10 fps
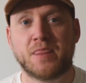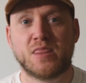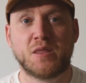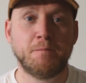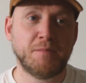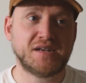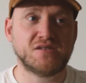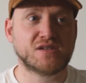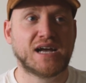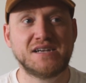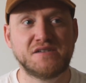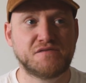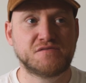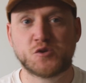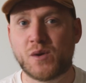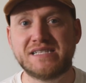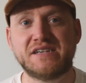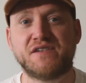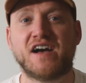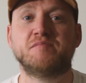the middle kind of
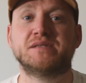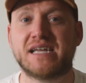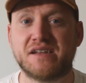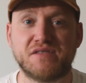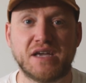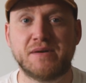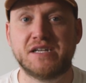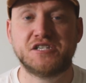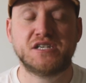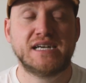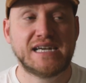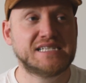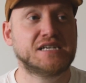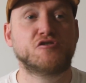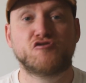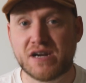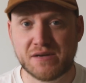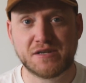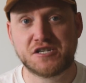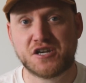25% of the image is
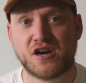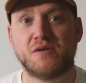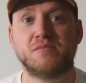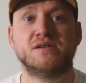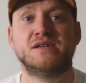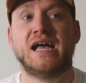incredibly sharp.